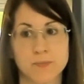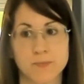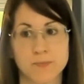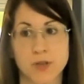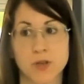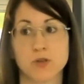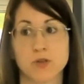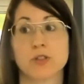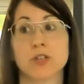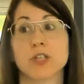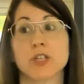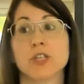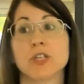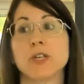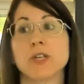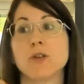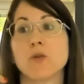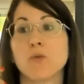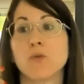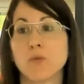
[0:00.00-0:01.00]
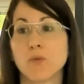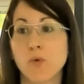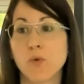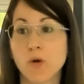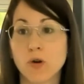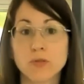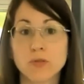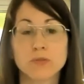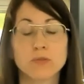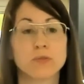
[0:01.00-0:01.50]
because she
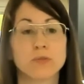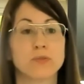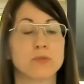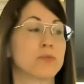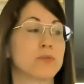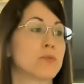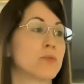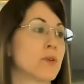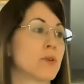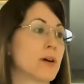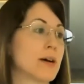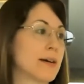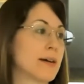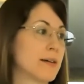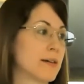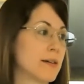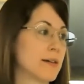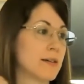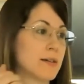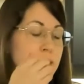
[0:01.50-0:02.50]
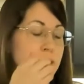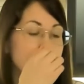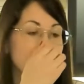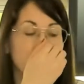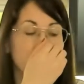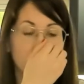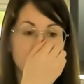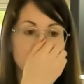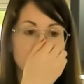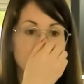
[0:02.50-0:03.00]
wants
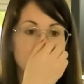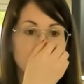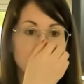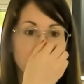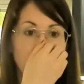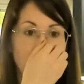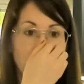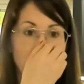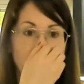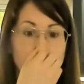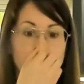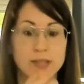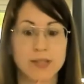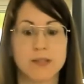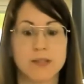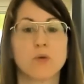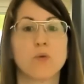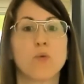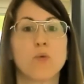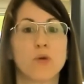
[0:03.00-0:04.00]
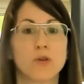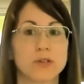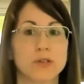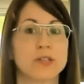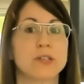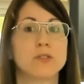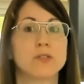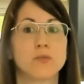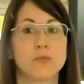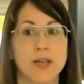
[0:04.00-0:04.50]
to avoid the worst
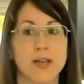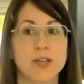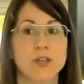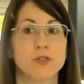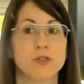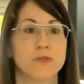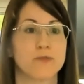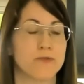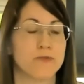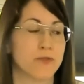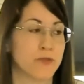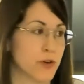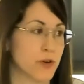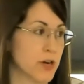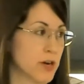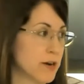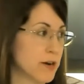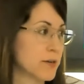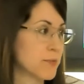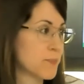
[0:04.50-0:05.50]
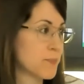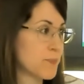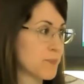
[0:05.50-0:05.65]
situation for her.